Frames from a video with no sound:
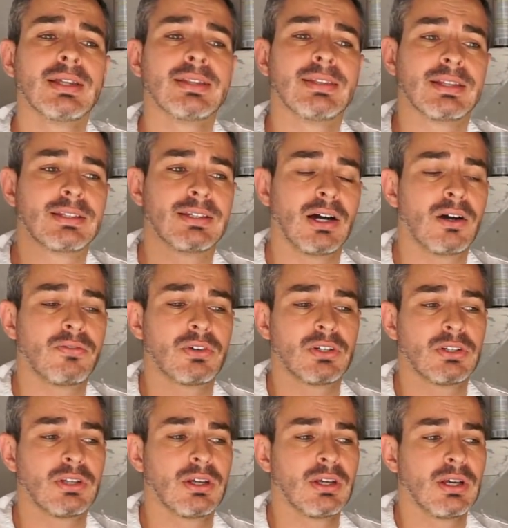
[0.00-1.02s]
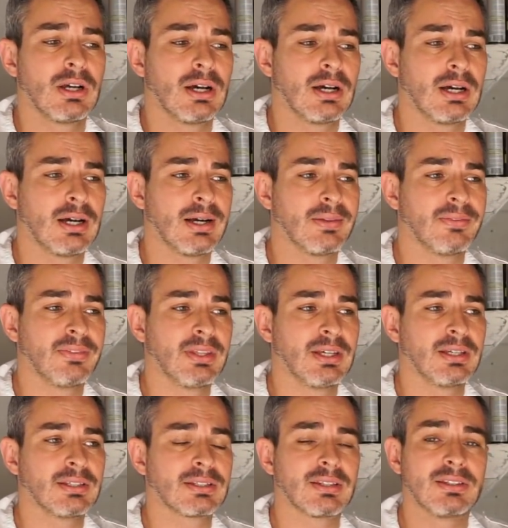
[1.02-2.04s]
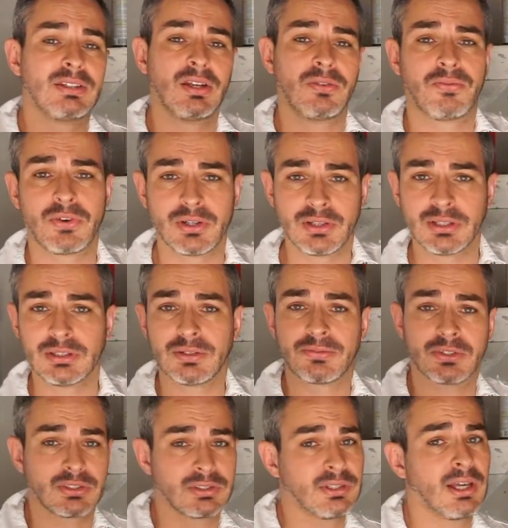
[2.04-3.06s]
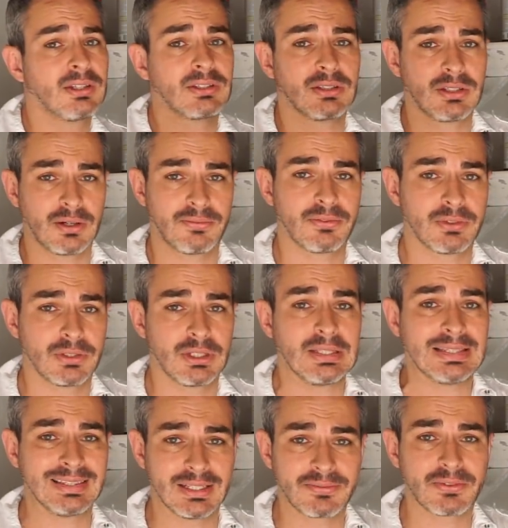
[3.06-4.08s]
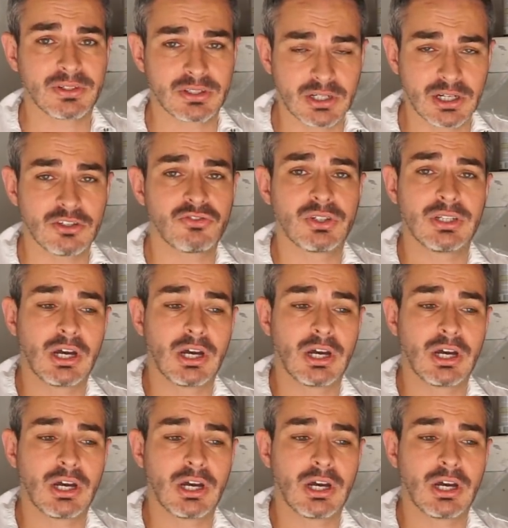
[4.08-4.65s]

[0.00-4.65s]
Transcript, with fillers: that govern uh, this differently in different states and definitely in different country.